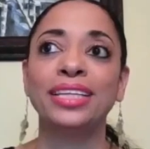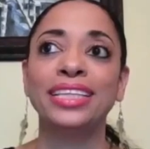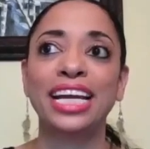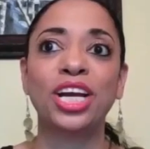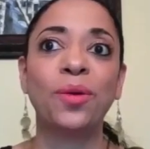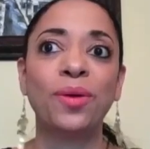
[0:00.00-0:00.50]

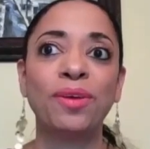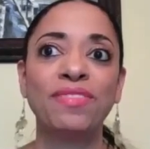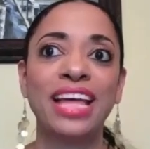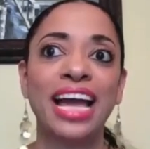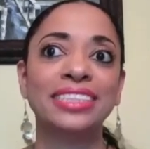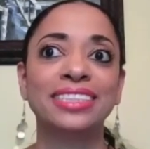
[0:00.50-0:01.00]
let go of
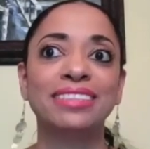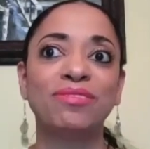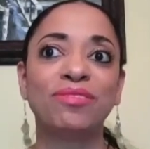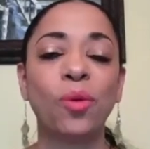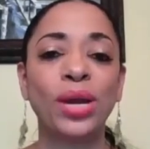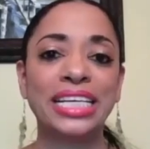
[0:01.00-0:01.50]
that
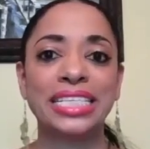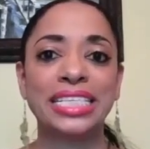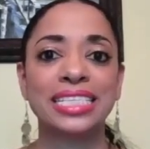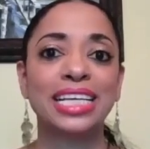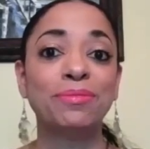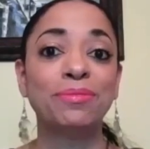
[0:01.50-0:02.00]

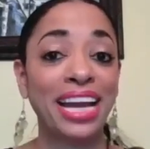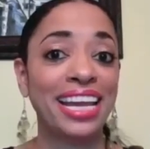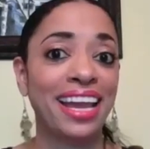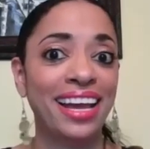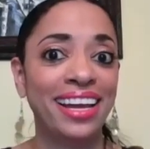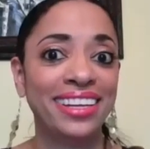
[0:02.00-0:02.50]
voice in my
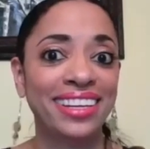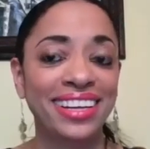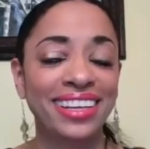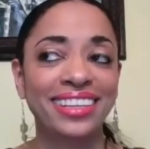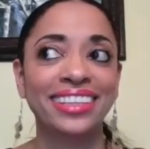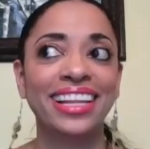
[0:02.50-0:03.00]
head,
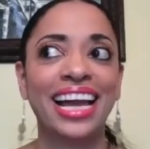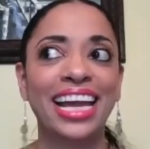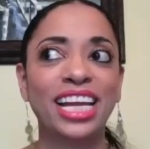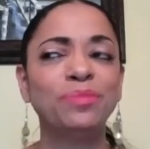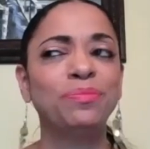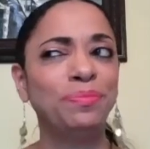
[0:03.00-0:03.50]

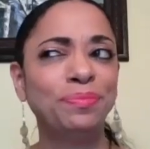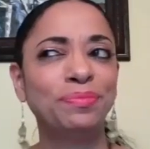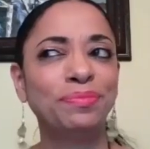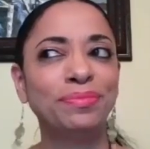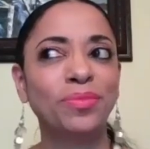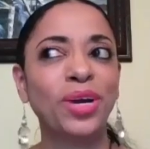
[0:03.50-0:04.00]
like,
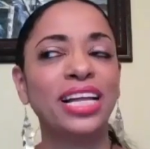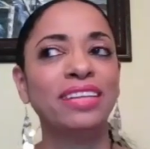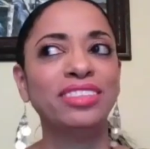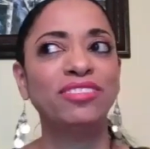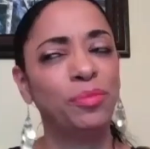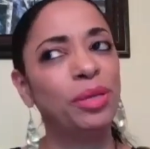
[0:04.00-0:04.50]

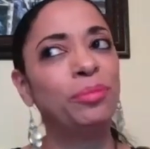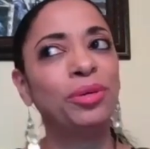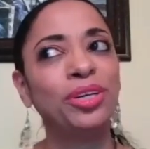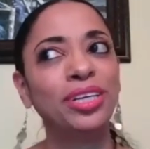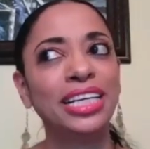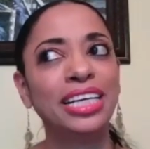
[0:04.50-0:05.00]
well,
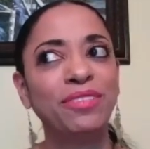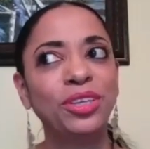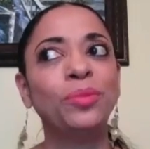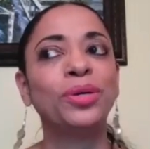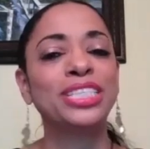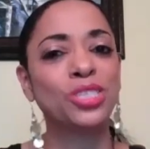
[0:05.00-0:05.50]
remember if
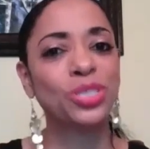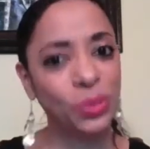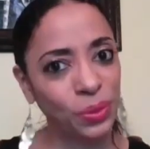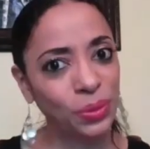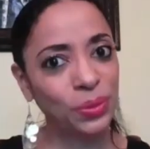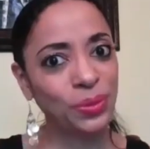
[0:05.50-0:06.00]
you were in
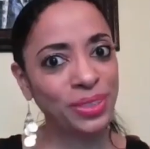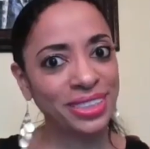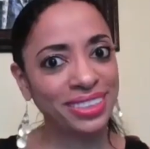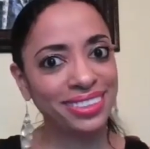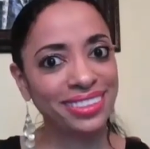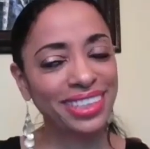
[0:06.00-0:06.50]
school,
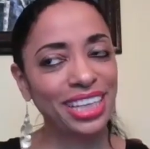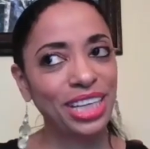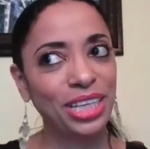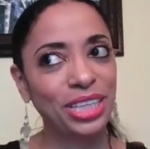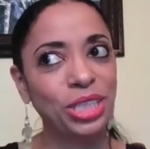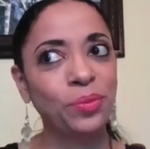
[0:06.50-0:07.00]

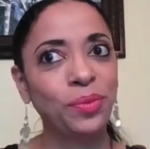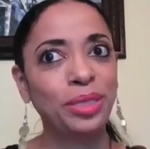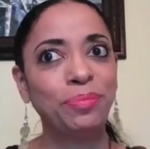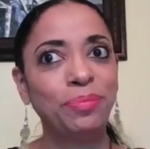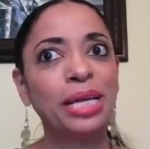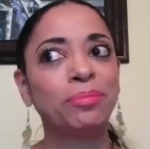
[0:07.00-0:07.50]
you
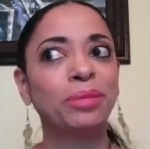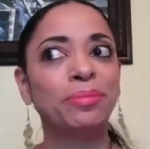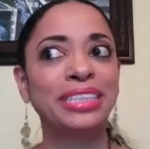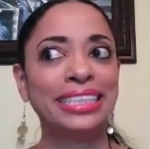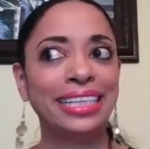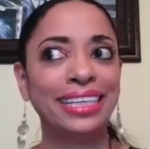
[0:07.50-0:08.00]
would be
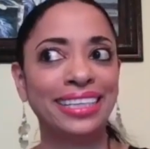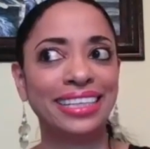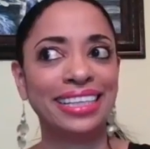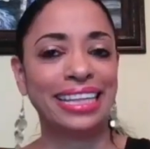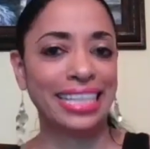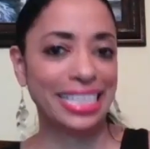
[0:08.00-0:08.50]
implementing
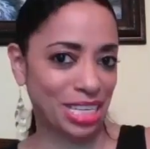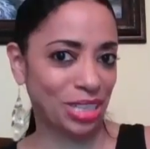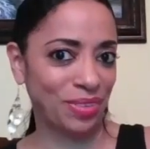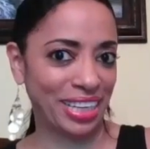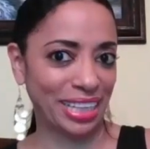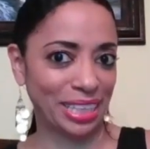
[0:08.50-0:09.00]
this
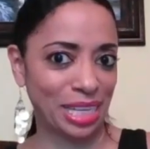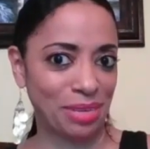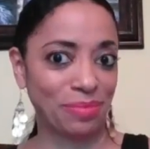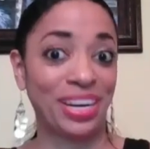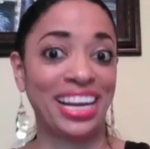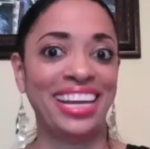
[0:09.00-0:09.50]

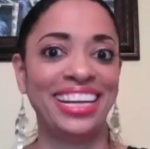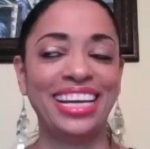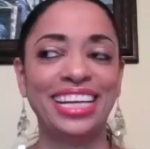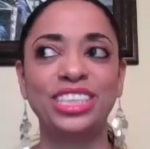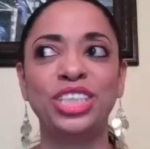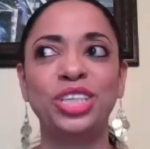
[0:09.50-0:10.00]
curriculum, right?
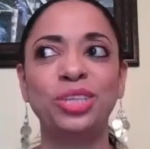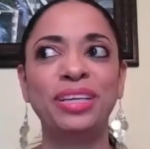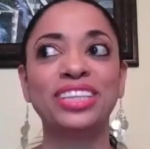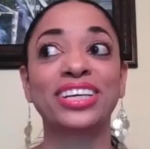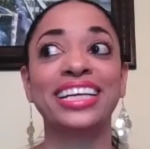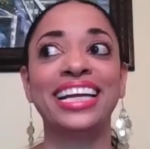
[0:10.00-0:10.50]
And you'd
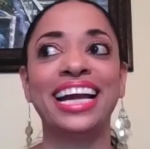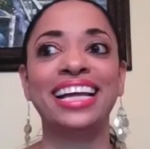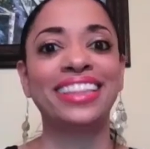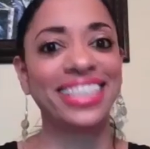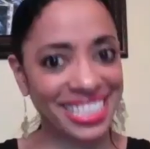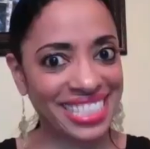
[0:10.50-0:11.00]
be looking
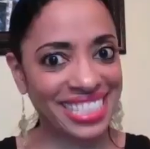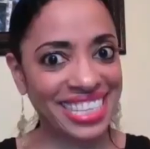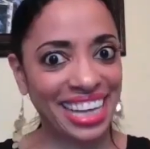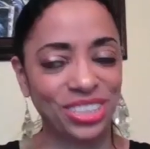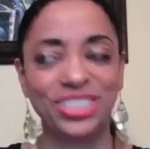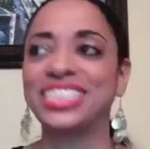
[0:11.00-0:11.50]
at the
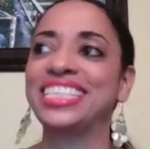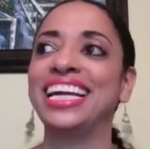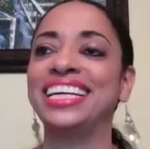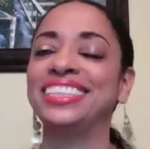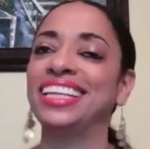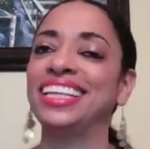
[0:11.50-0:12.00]
standards
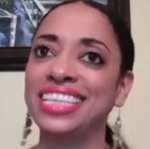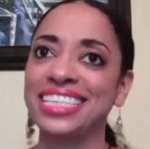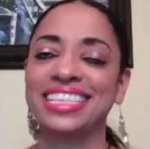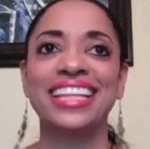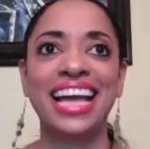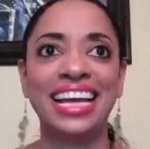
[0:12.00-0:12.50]
and
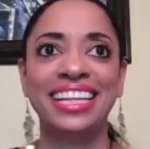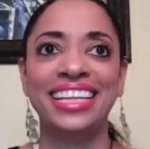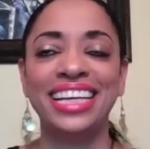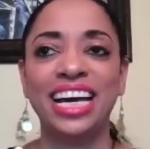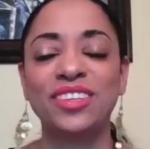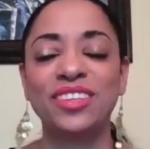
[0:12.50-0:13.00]
this and that and
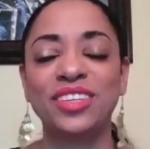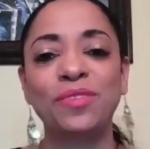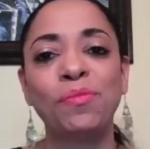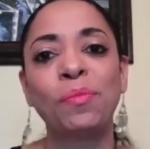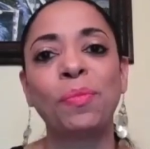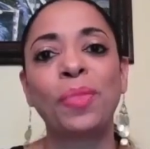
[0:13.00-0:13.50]
the other.
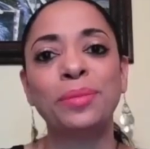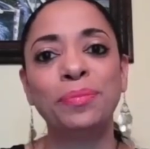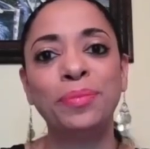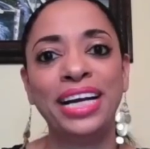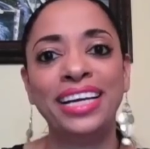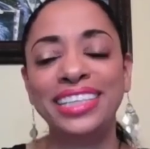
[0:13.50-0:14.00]

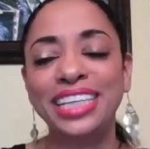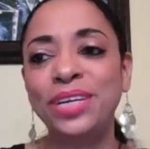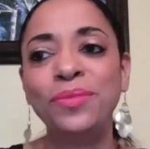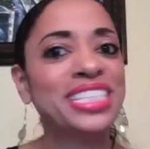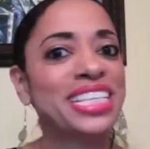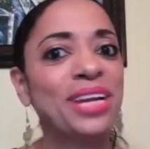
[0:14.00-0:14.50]
But
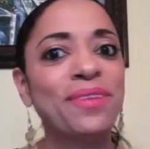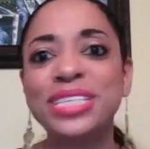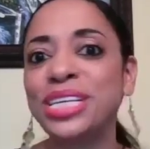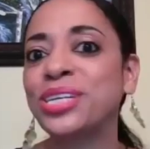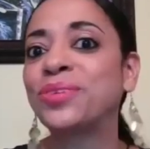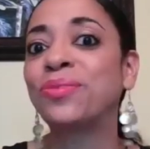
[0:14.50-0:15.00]
it
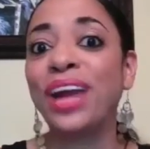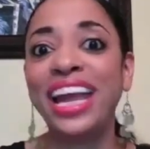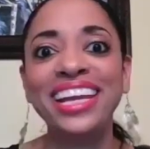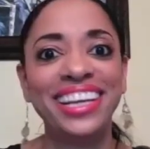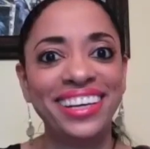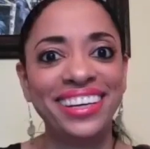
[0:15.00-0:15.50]
was a
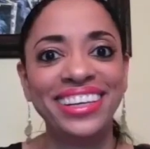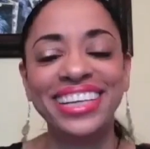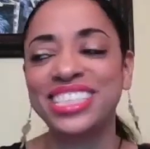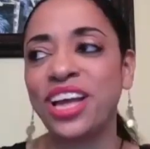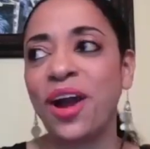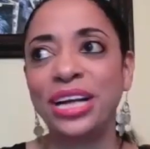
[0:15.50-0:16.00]
great year.
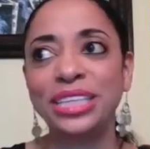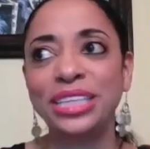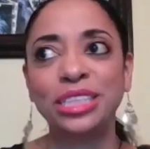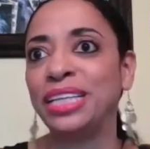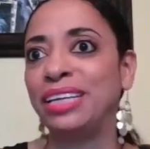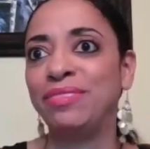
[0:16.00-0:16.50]
It's hard
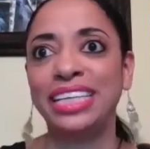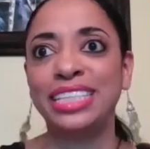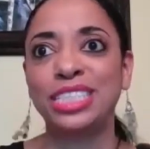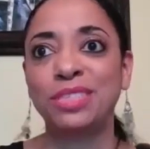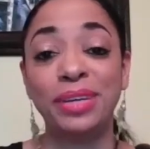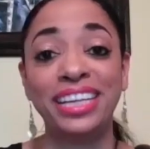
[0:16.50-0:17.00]
to believe
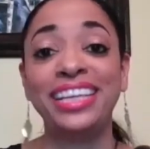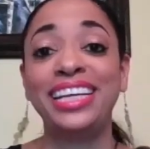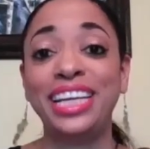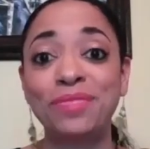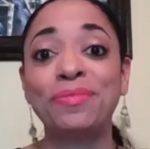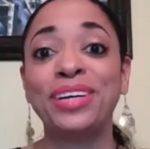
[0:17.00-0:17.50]
it's been a
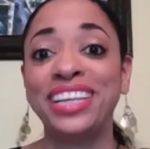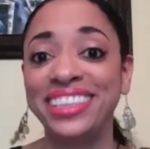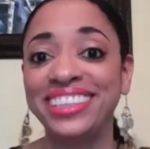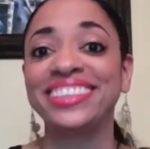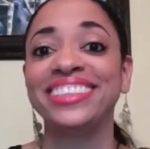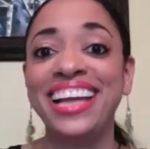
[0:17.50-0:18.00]
year,
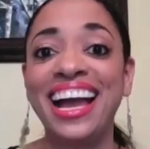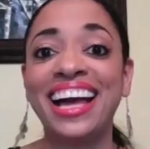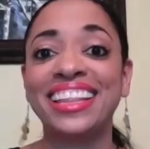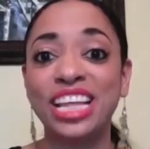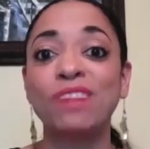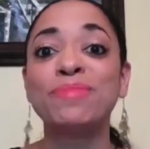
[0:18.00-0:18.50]
but
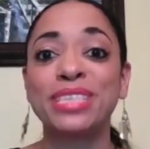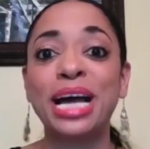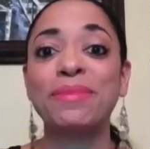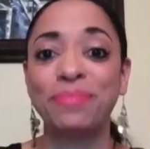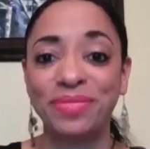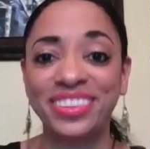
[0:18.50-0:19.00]
yeah, thumbs
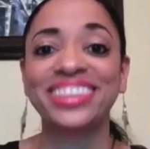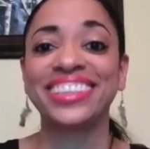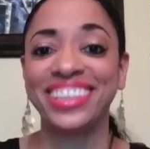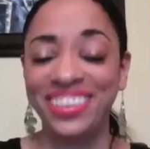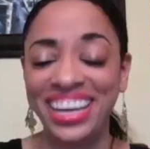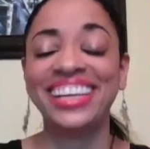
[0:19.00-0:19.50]
up.
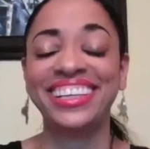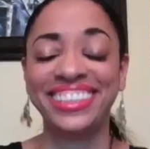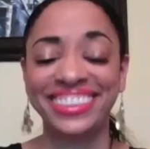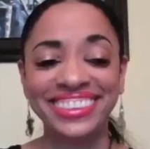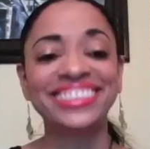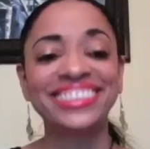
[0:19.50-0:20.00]
Great year.